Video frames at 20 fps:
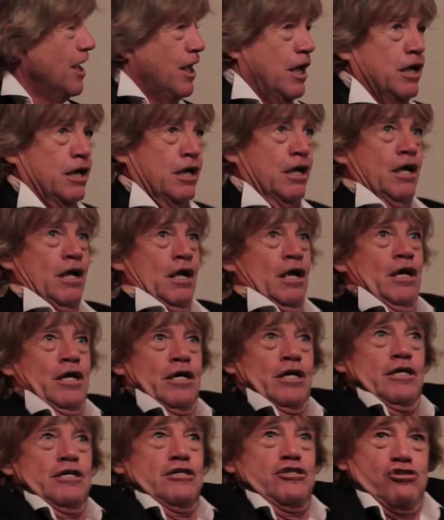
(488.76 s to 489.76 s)

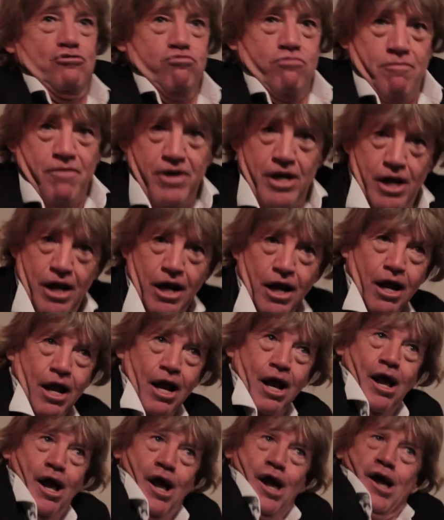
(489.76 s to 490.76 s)
and he's swimming,
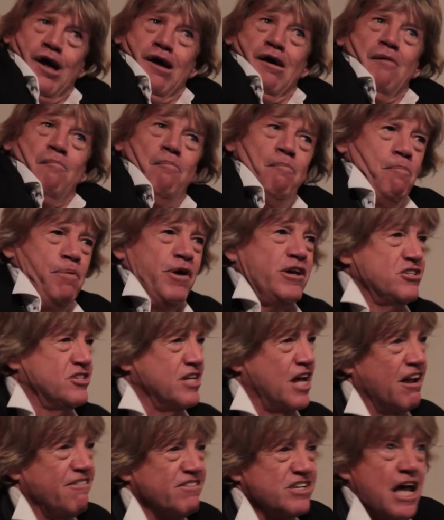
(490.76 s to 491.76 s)
pissed
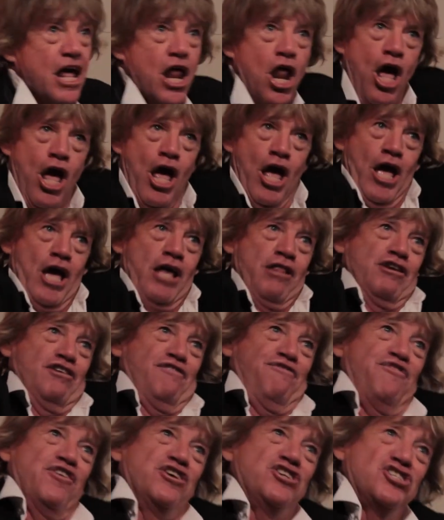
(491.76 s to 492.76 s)
out of his head, in
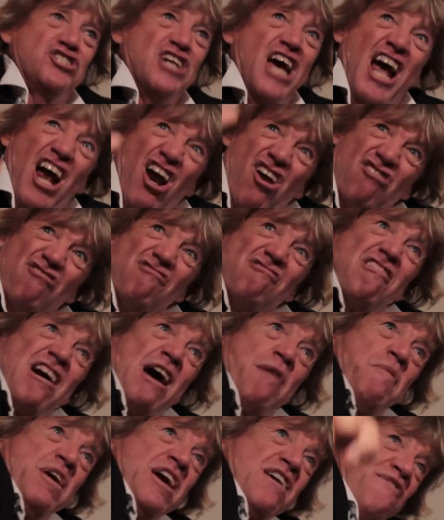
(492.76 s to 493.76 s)
his fish tank,
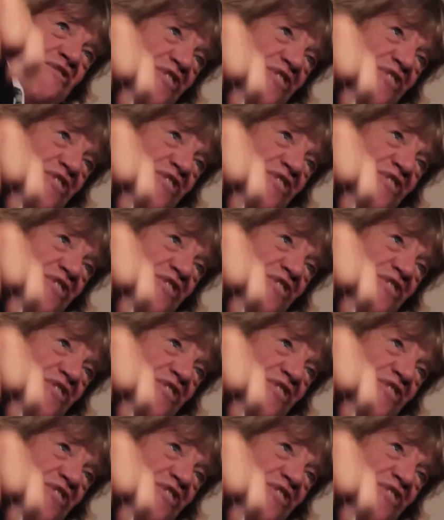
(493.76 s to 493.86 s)
grabbing